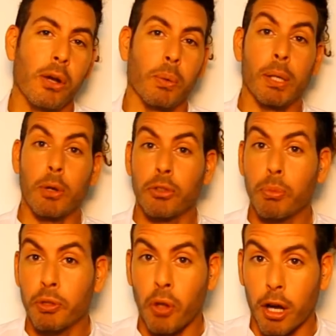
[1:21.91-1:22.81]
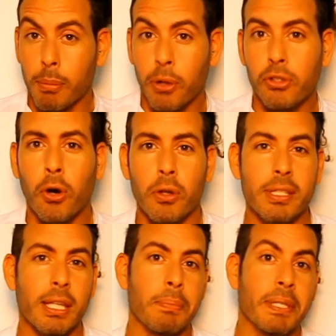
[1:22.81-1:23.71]
when I'm going to talk about
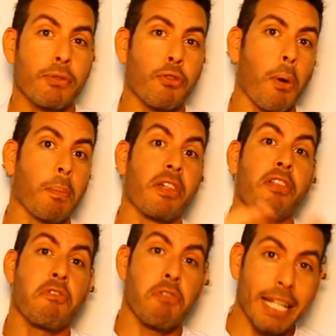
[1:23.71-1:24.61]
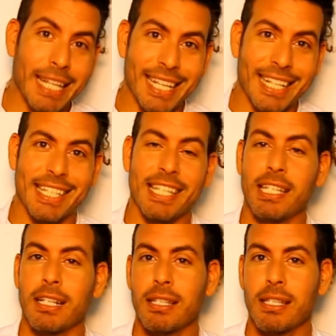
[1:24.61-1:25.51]
concepts from the 3D
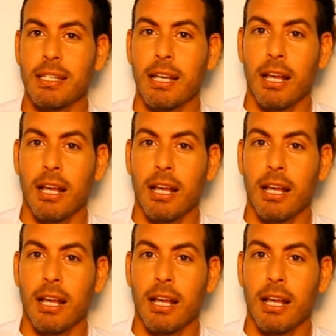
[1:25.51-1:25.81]
existence,